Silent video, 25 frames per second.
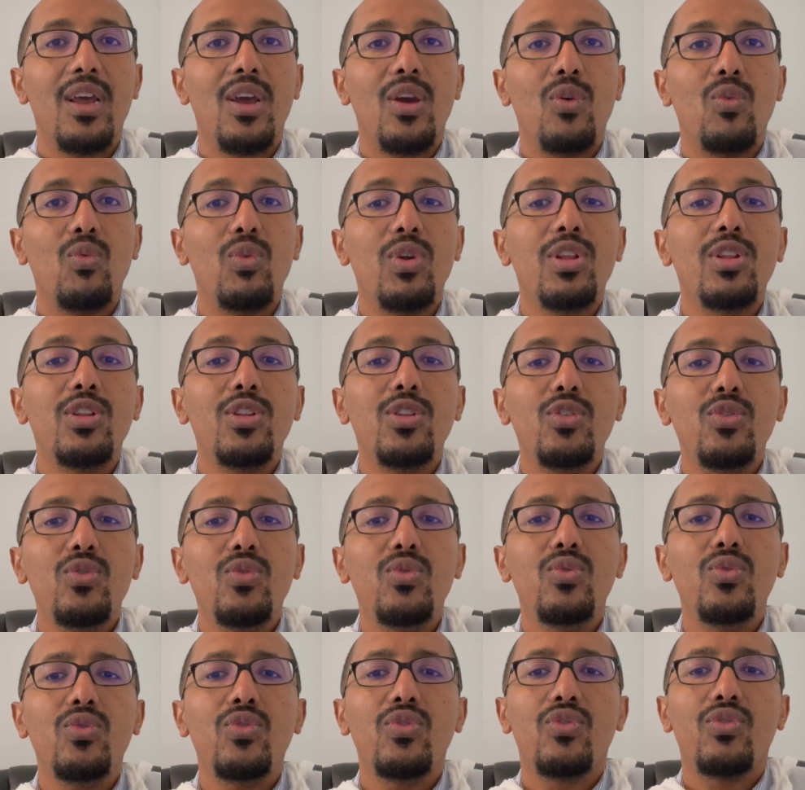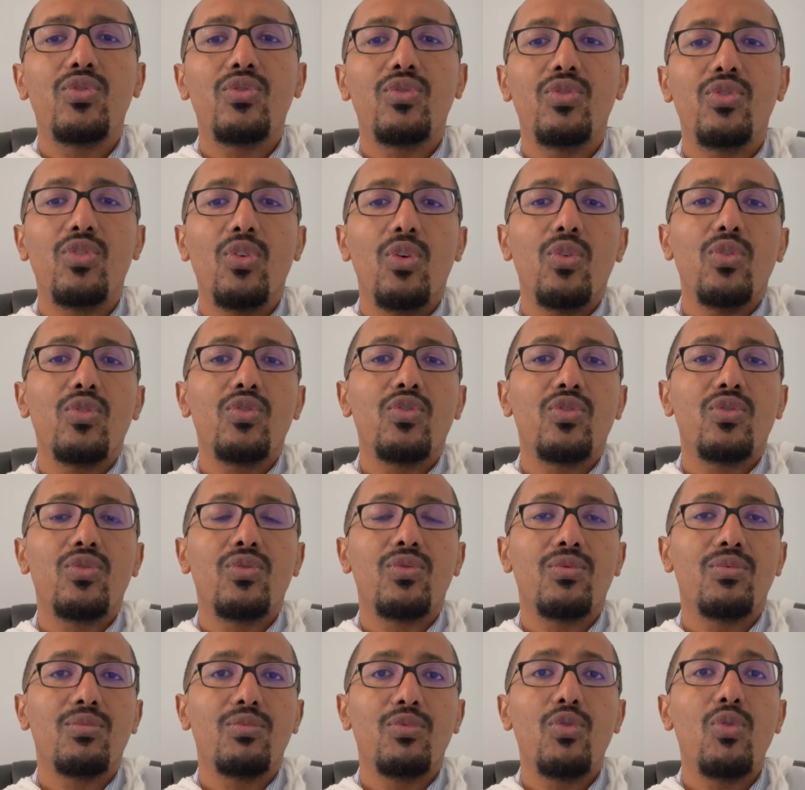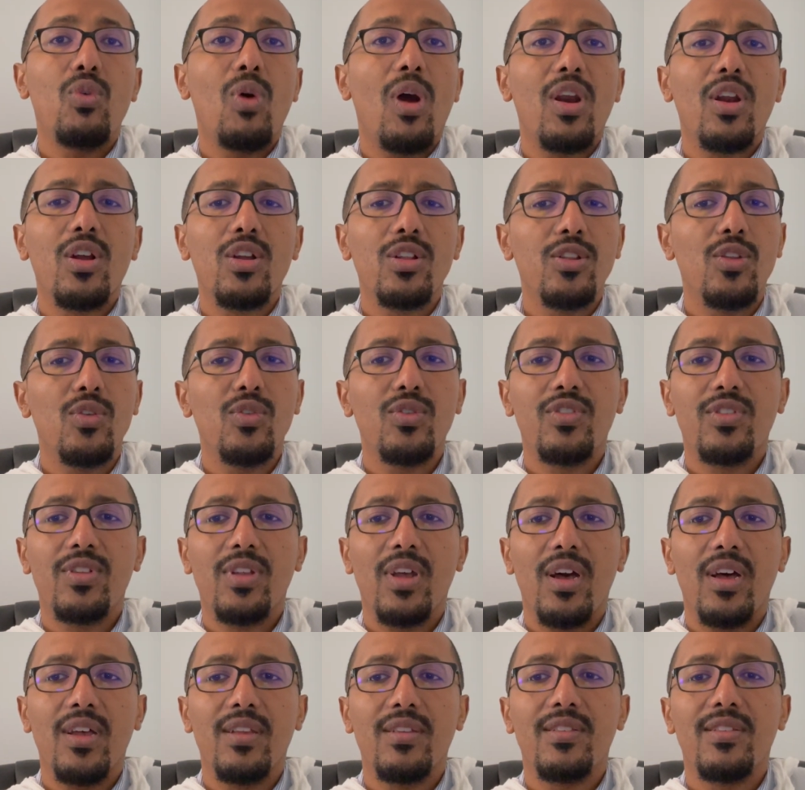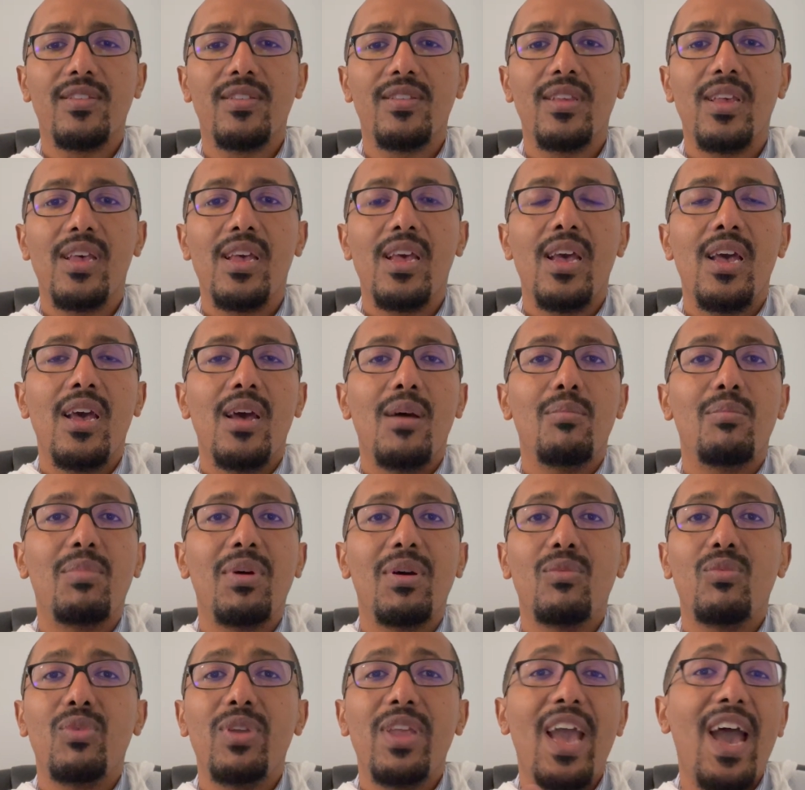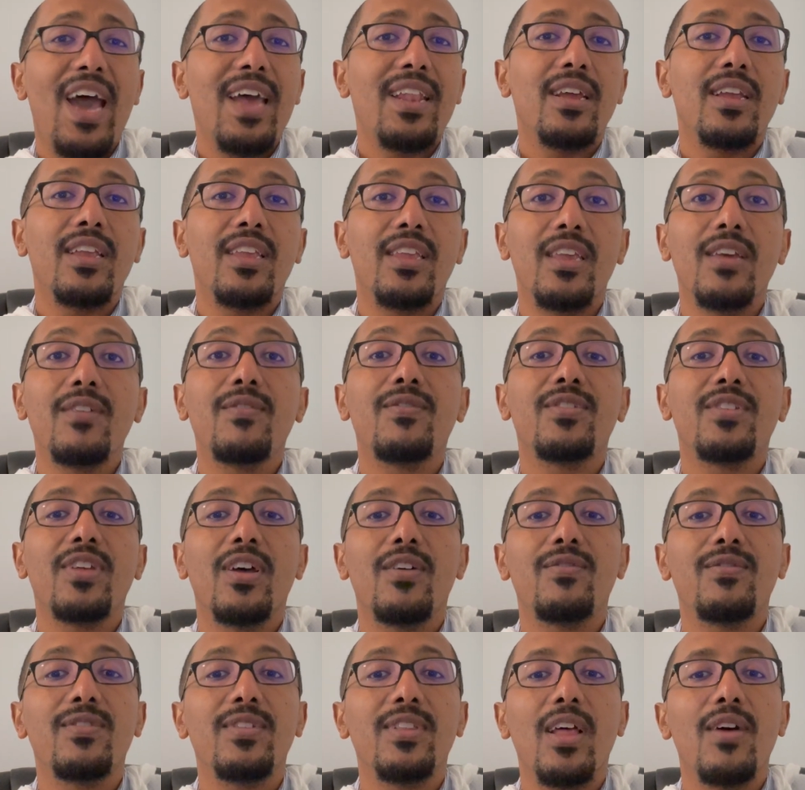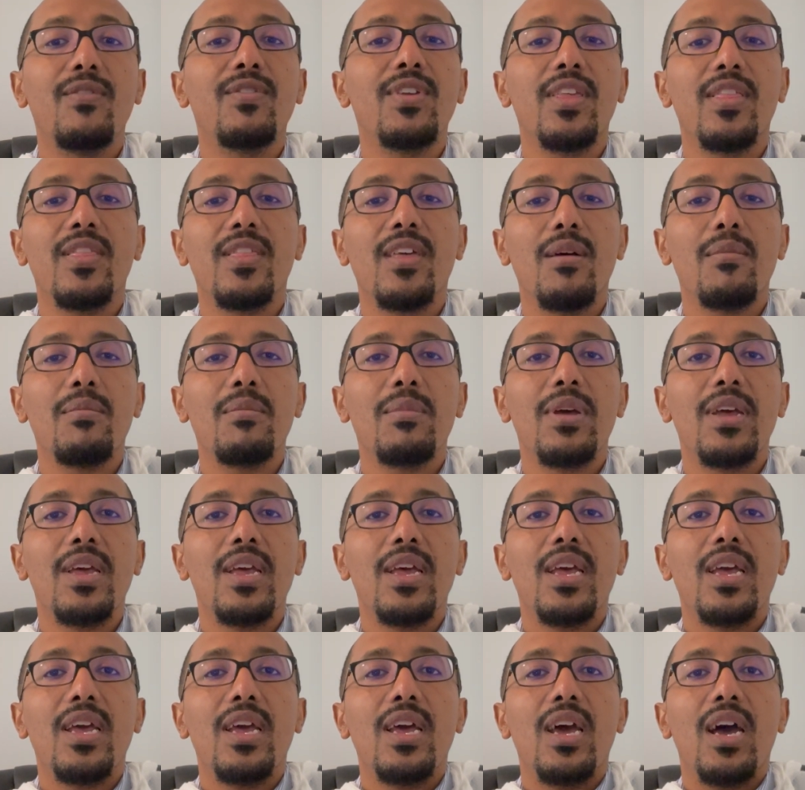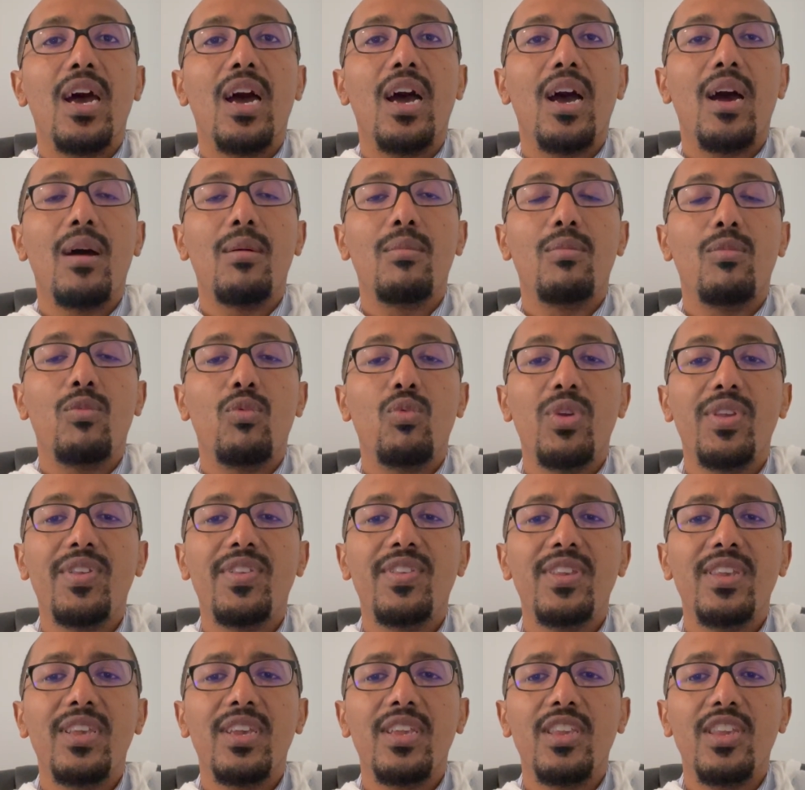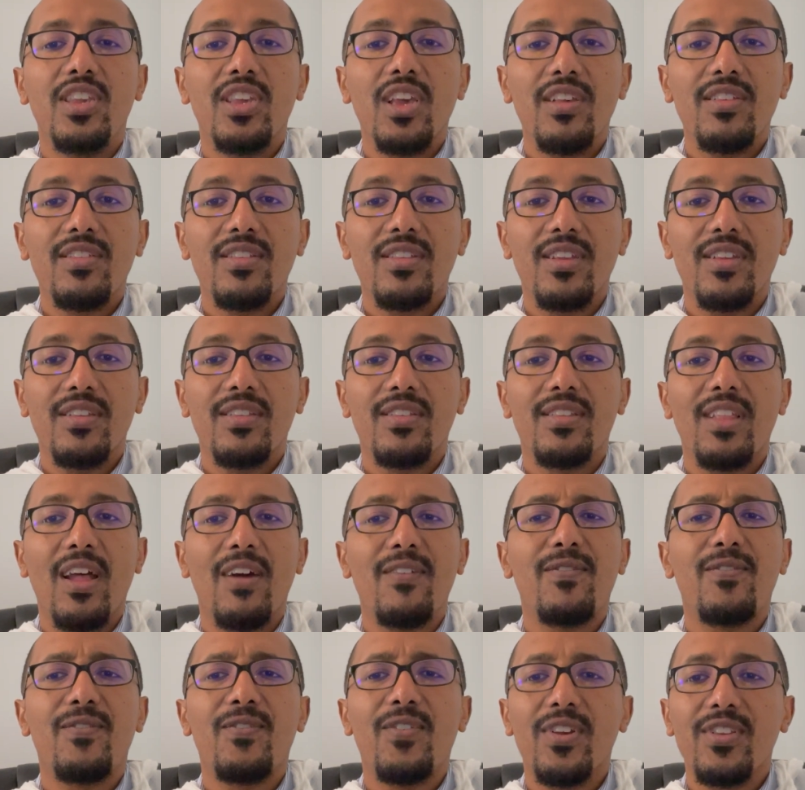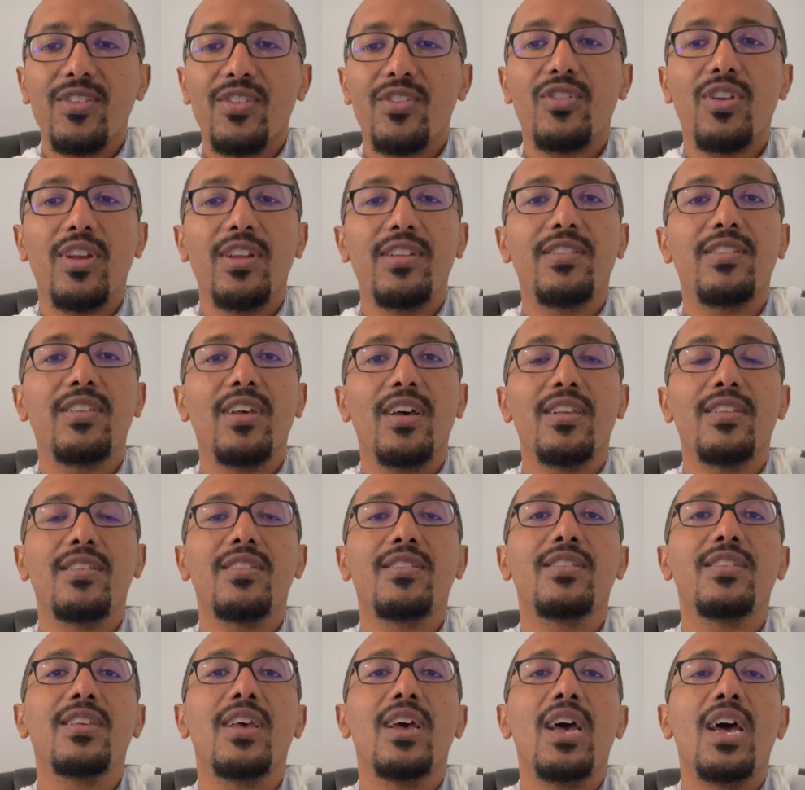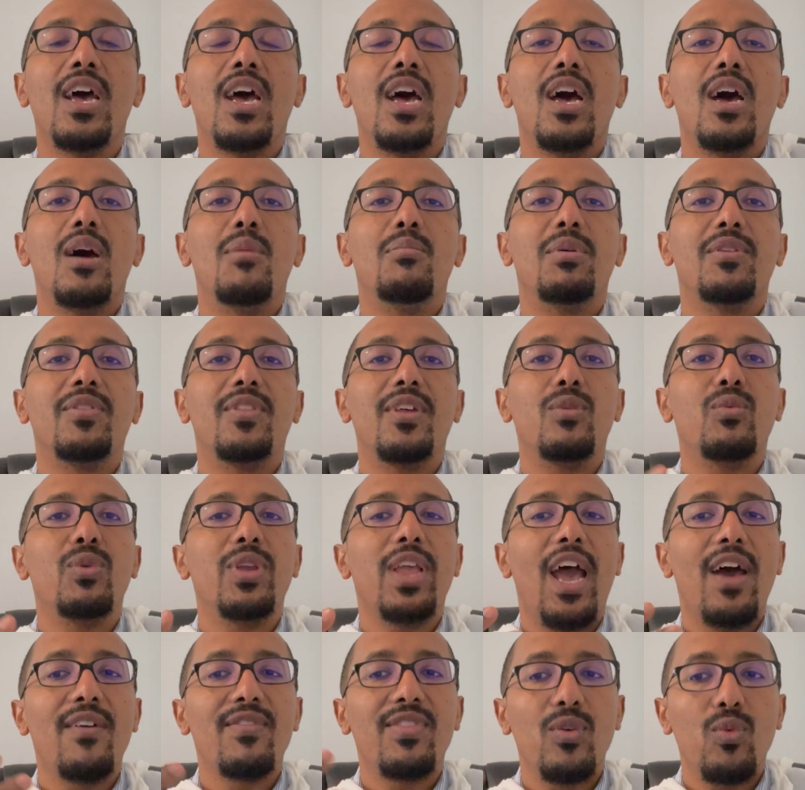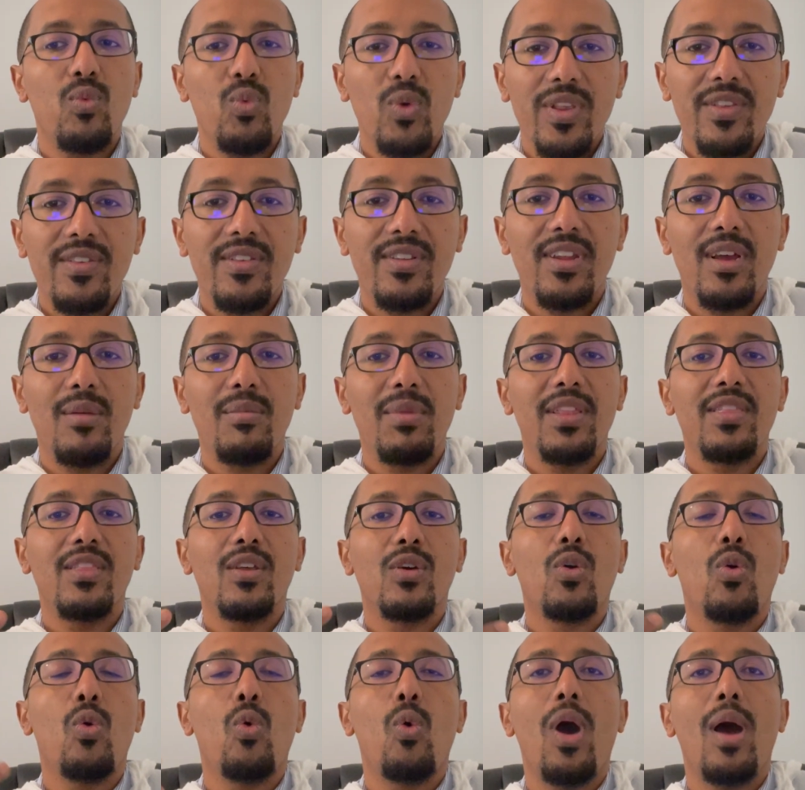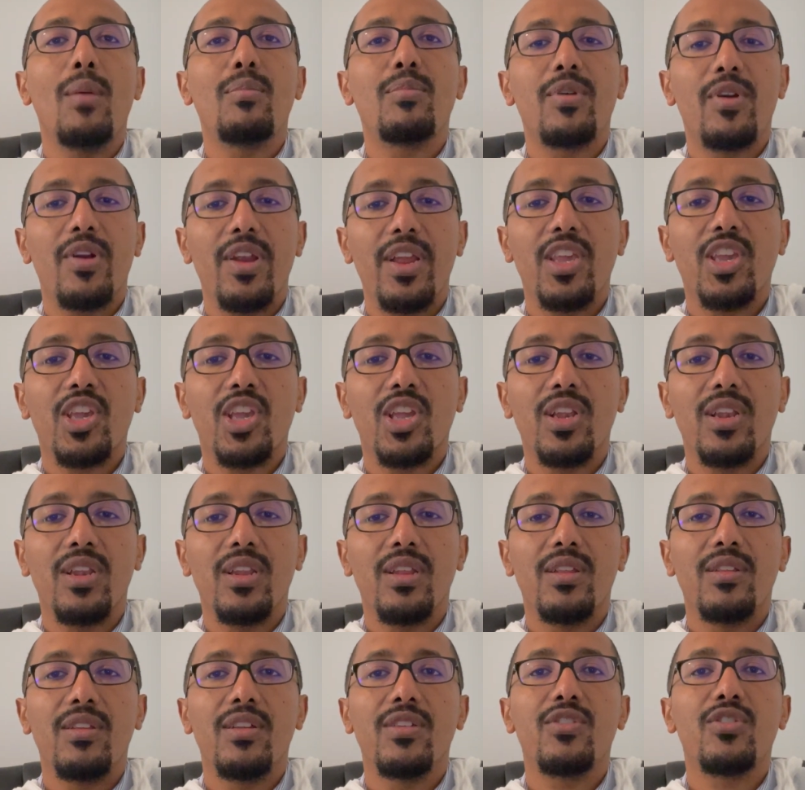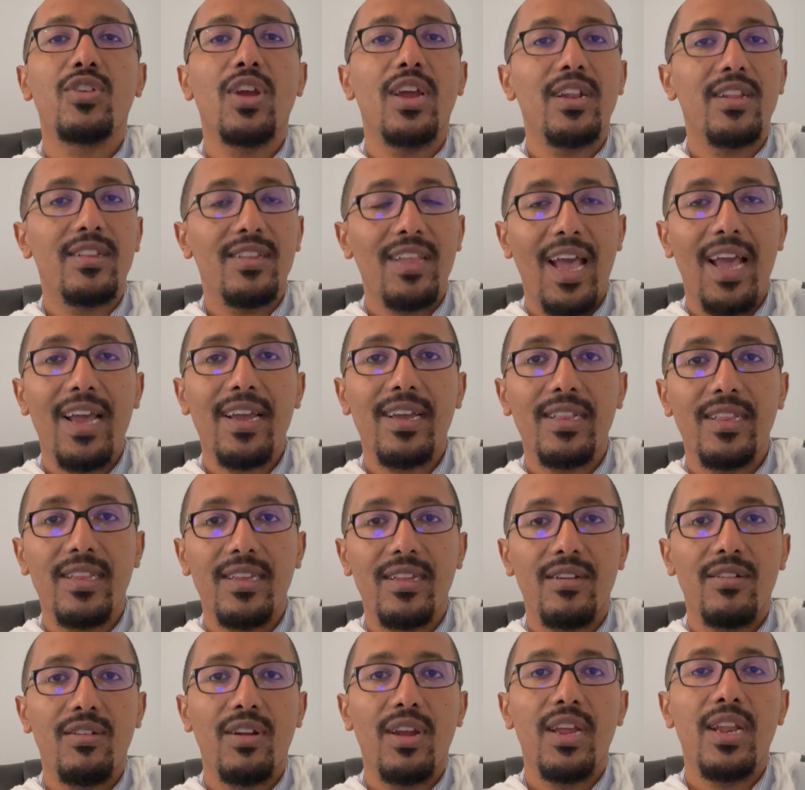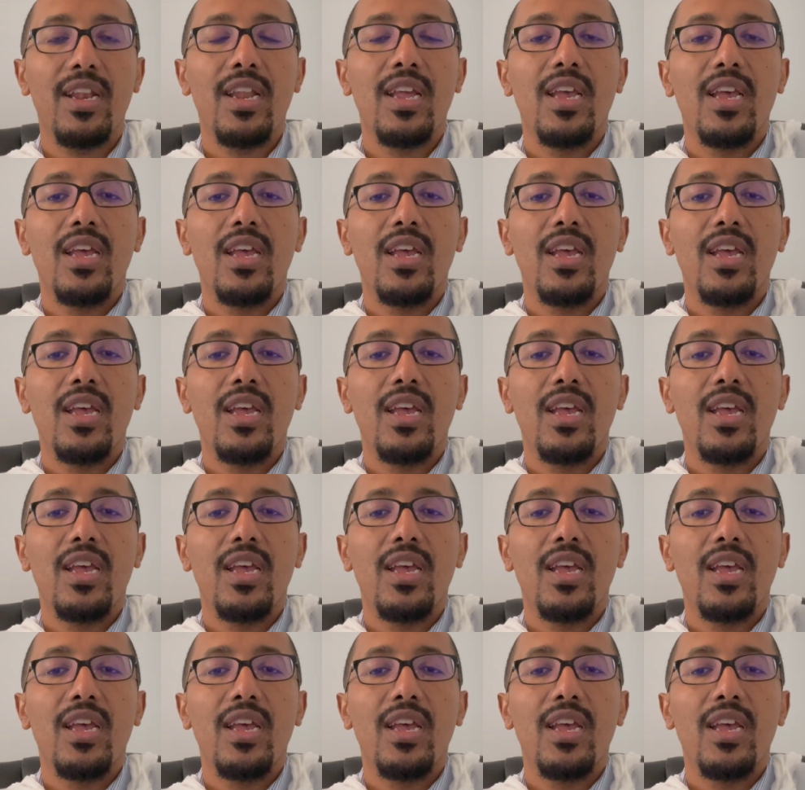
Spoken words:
We lose those who are close to us, but we had a gift of loving them. We see injustice that frustrates us, but then we have the wisdom and the cooperation to try to tackle it, right?